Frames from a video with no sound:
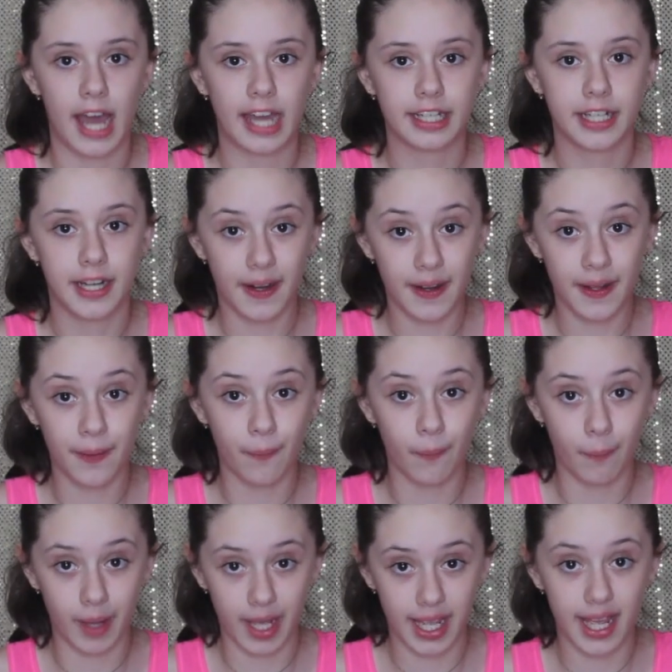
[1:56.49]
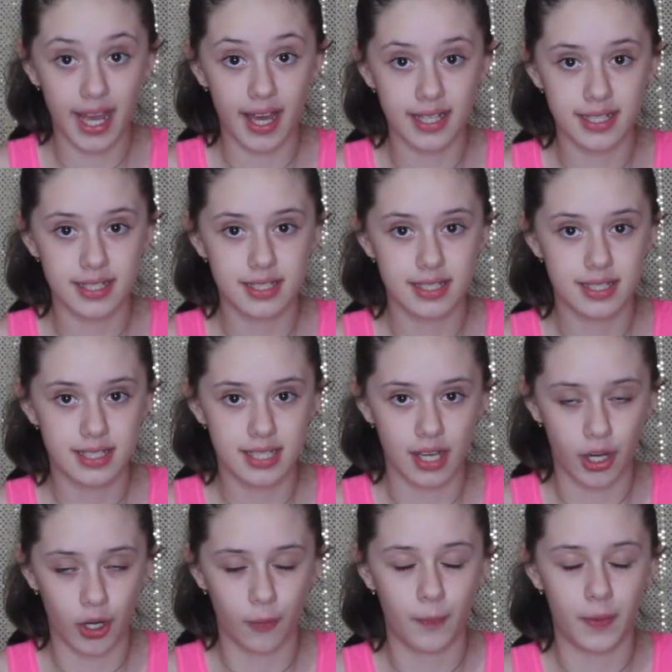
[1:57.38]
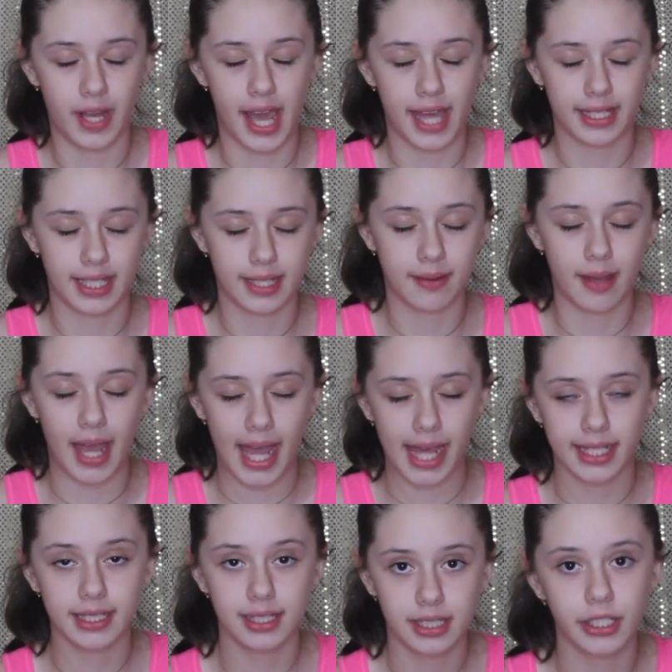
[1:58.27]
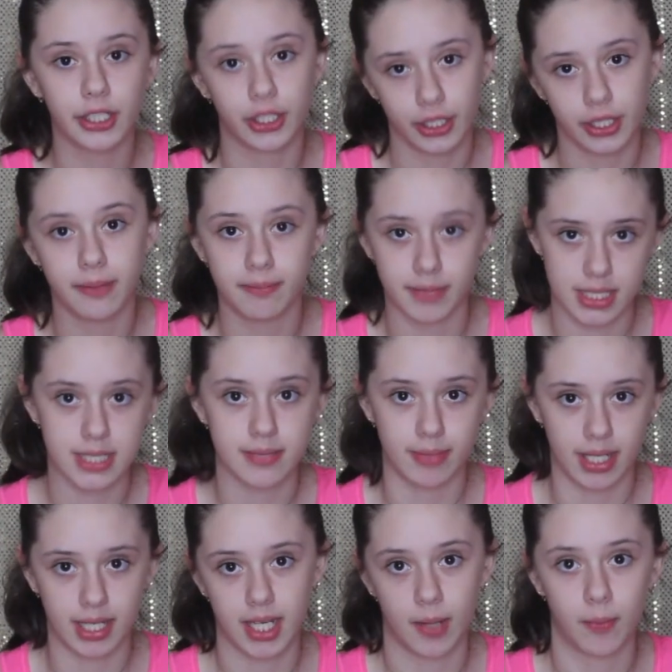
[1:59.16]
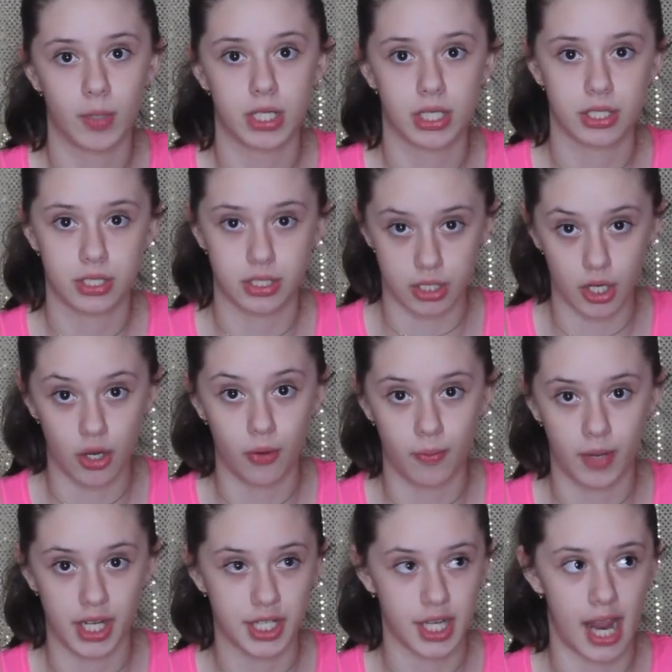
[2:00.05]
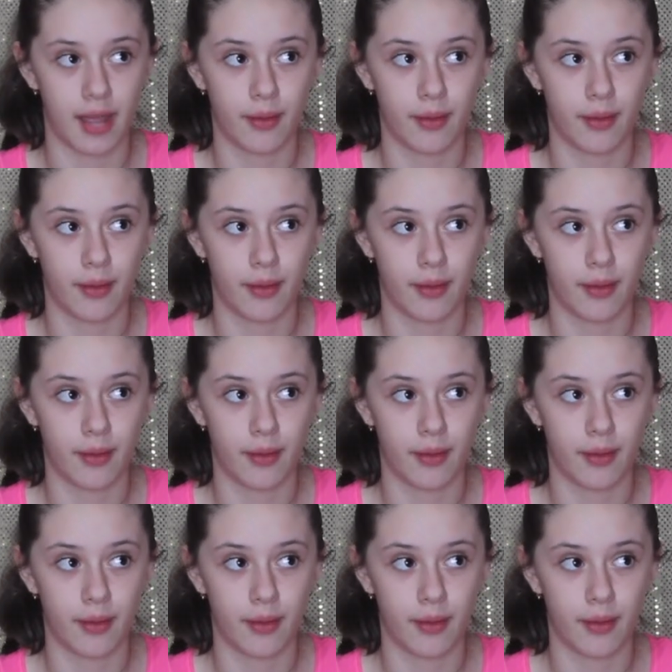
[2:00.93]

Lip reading: I couldn't wait to open it. I literally missed my camera so much.